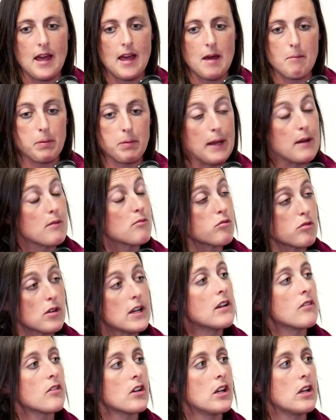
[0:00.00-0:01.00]
um, played
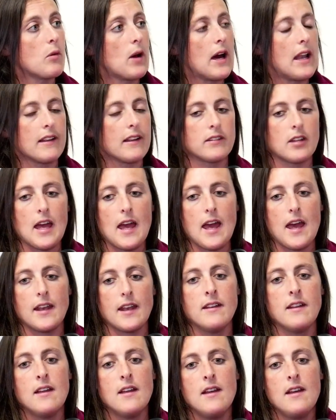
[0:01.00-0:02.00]
really, really well at
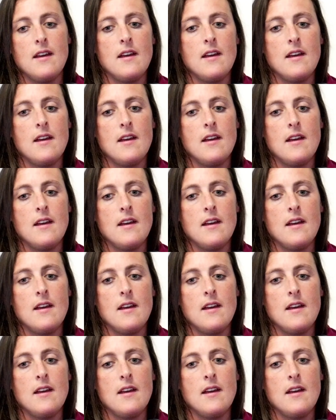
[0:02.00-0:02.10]
ten.